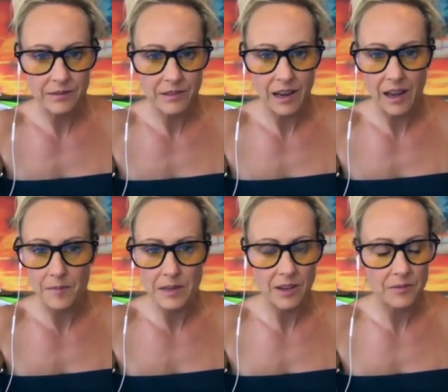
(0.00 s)
I gave
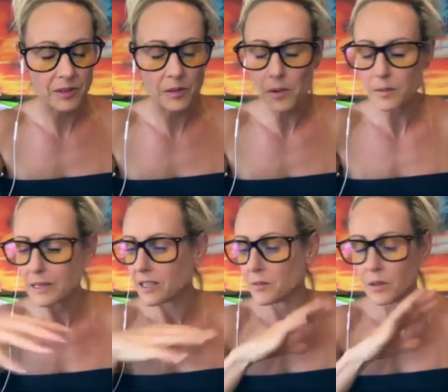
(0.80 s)
myself full
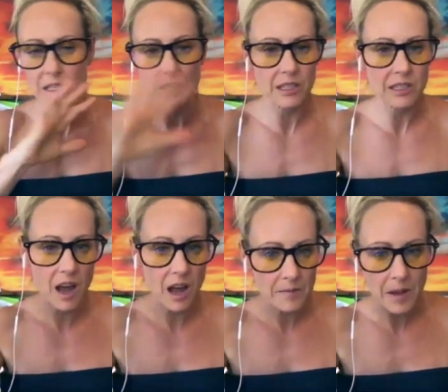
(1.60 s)
permission. We're just going to
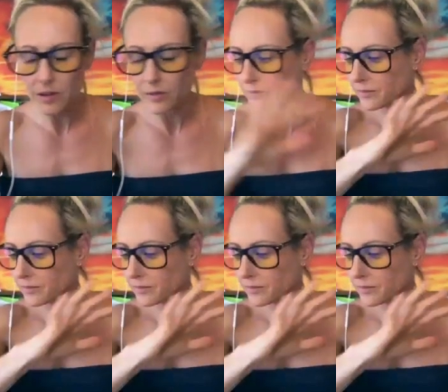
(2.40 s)
talk about